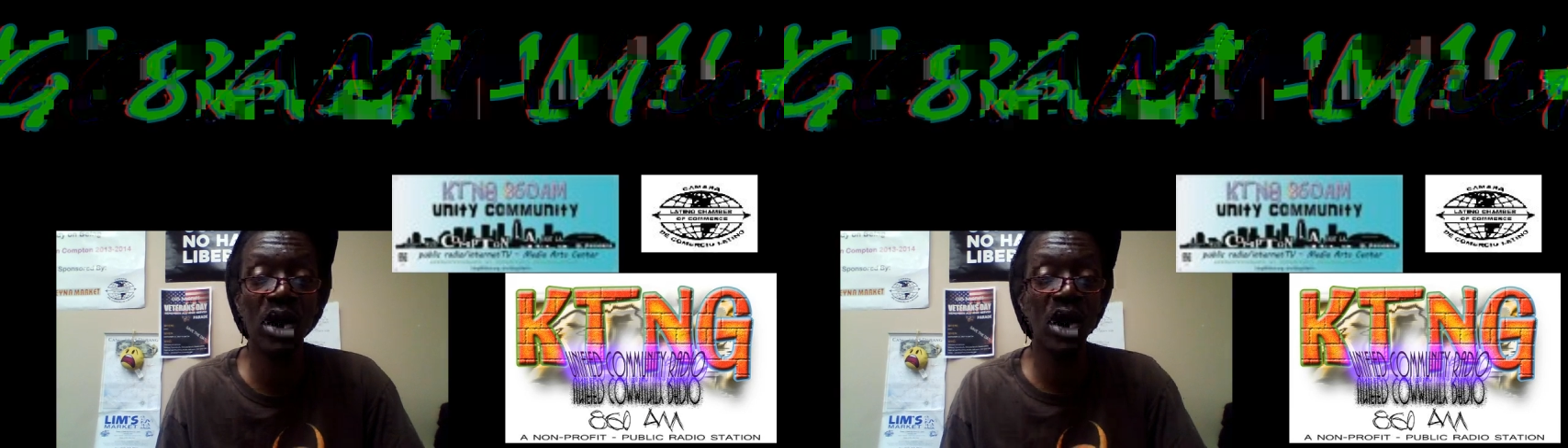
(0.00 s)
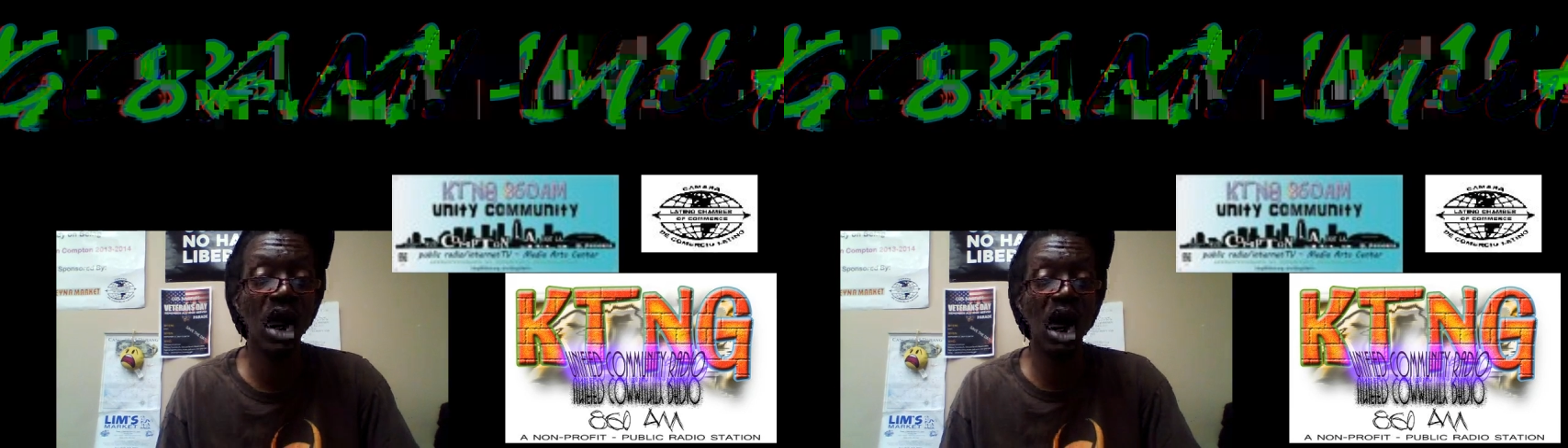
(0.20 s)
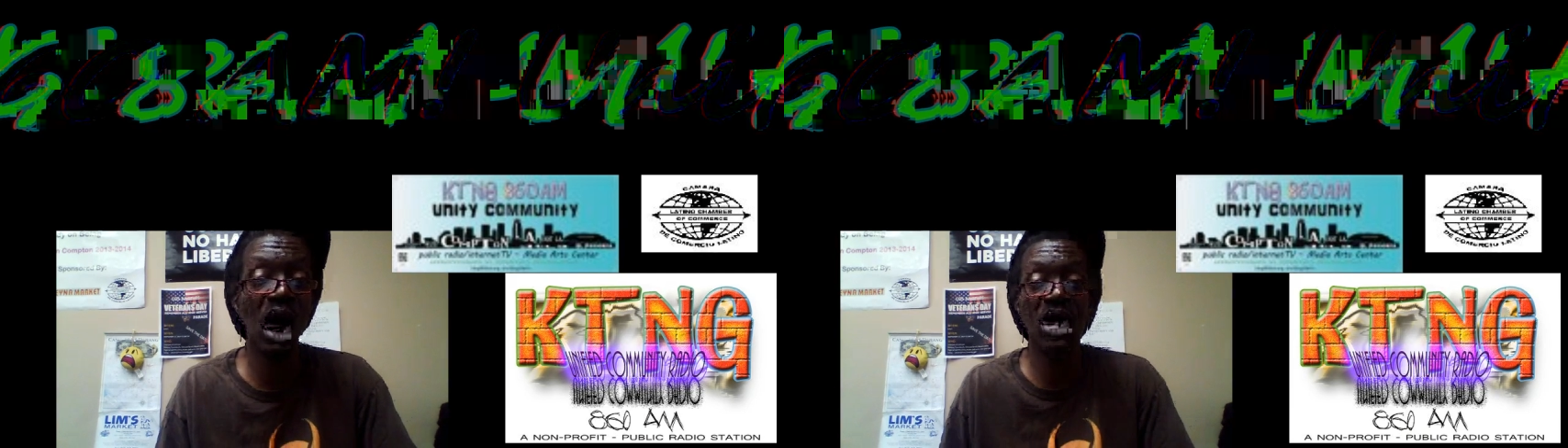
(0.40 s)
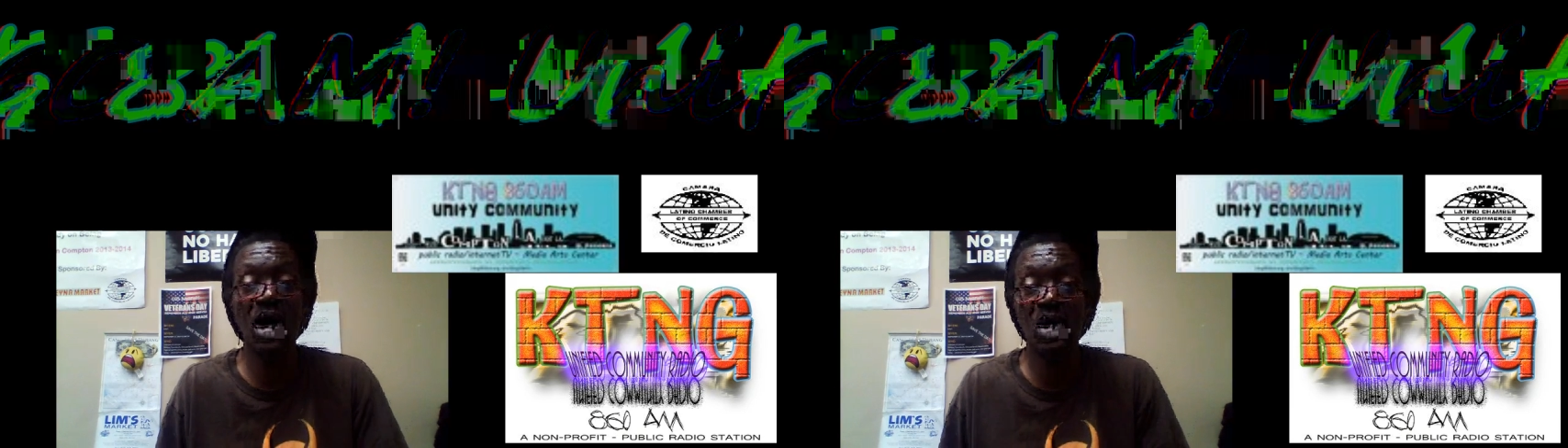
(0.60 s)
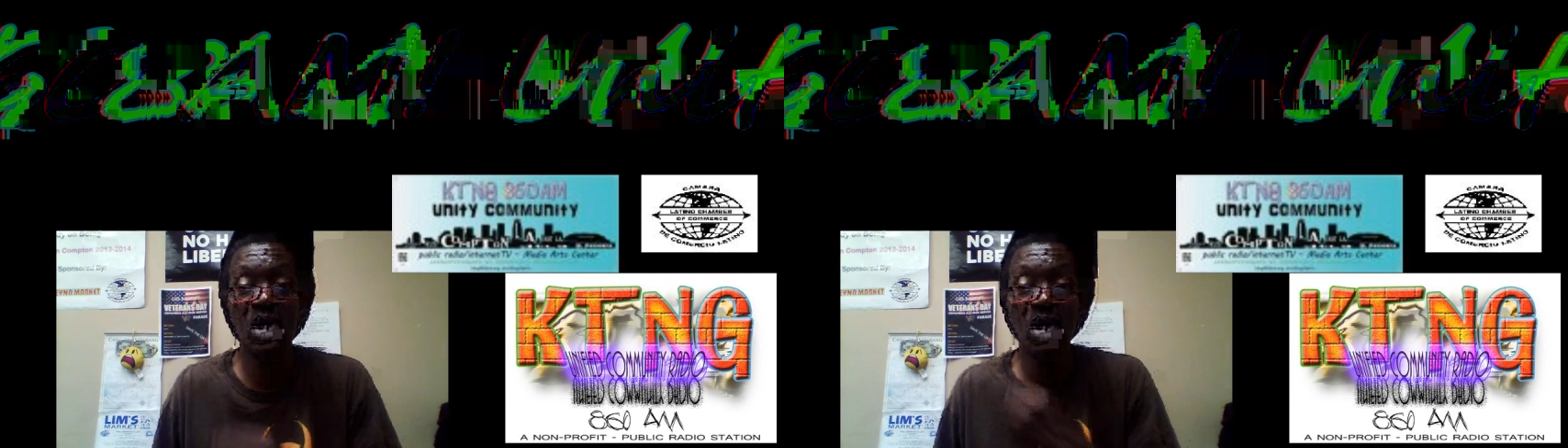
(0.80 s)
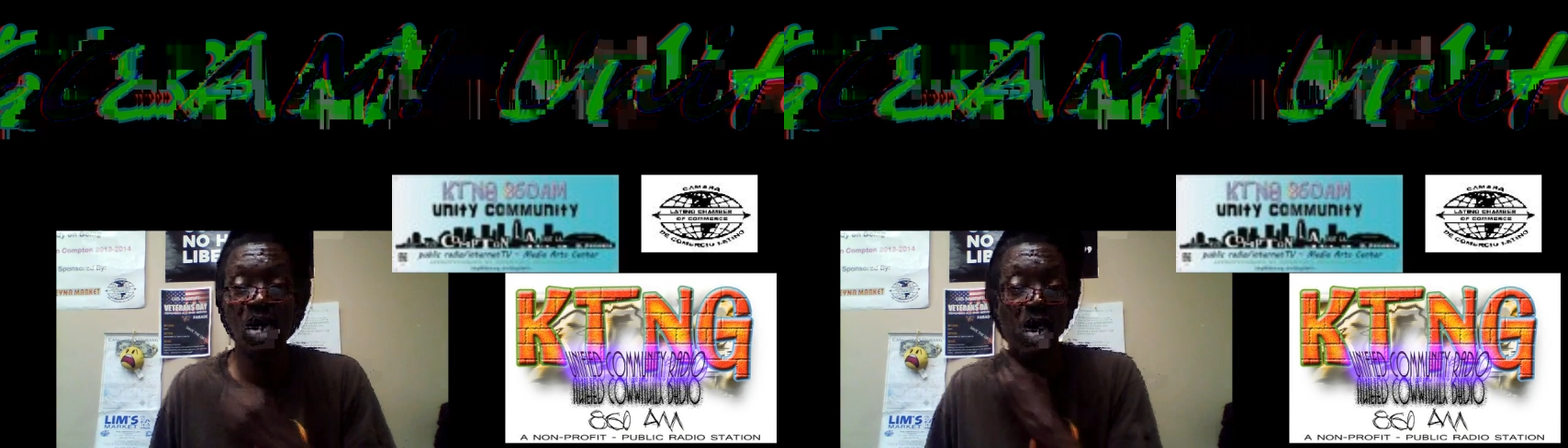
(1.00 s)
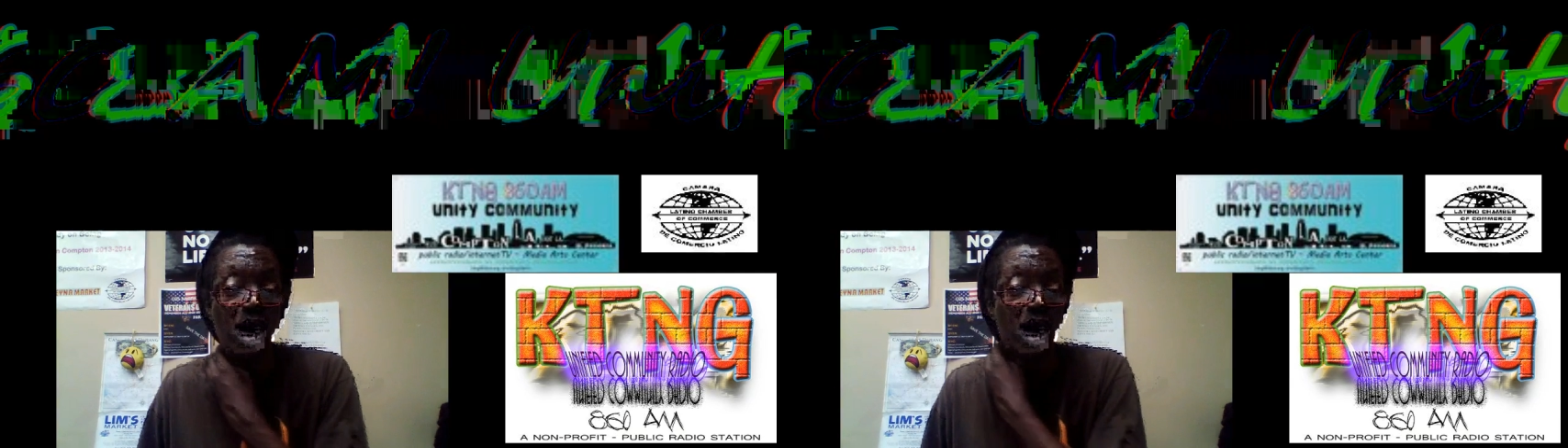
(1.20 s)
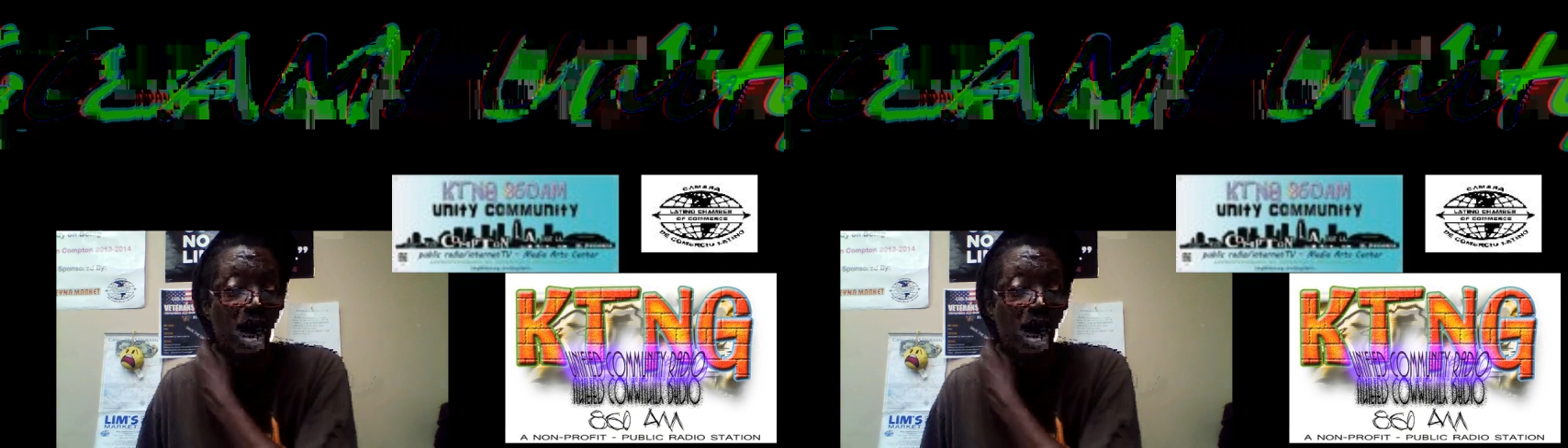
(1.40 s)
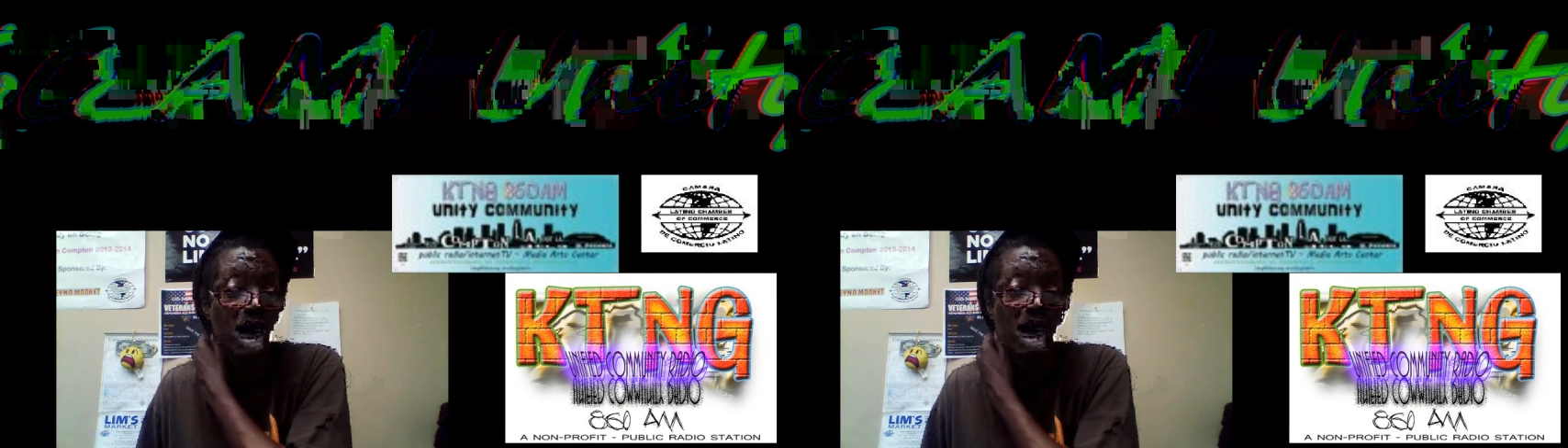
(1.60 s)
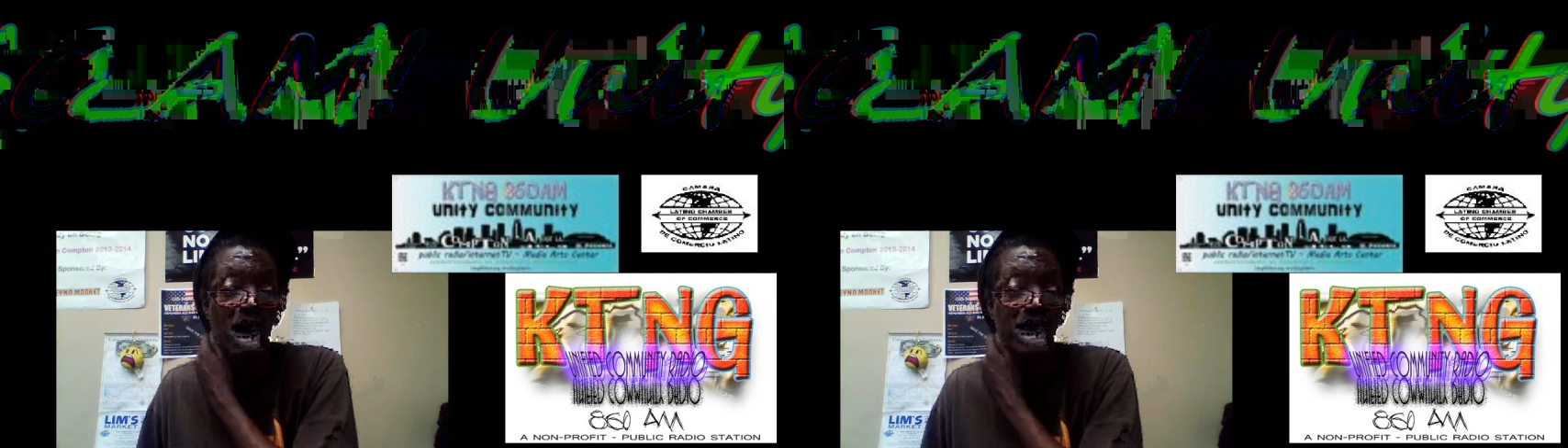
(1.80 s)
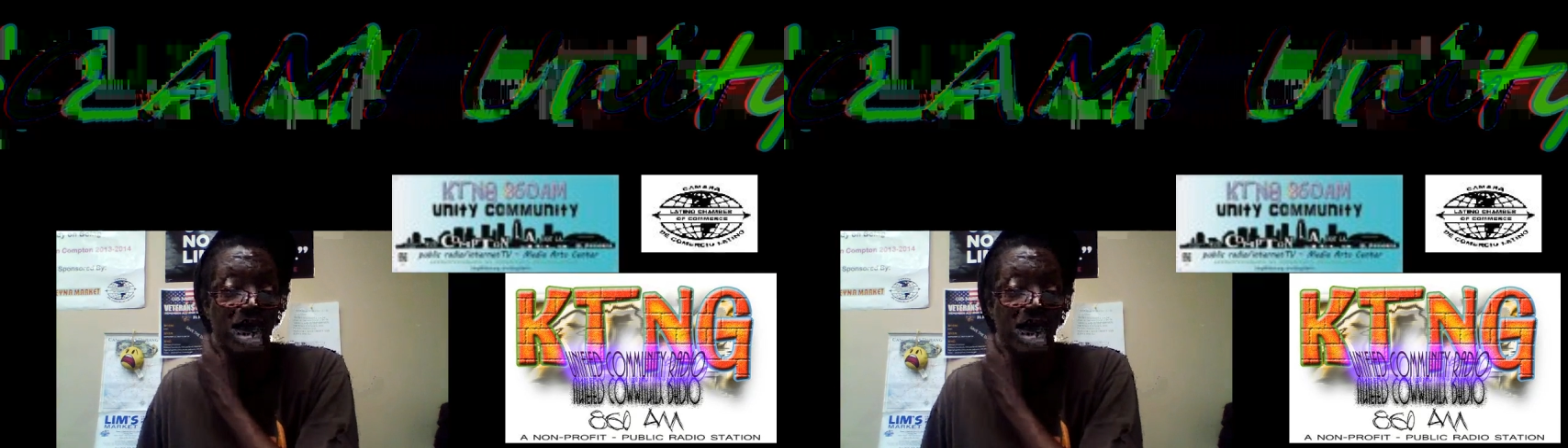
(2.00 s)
don't know. As they would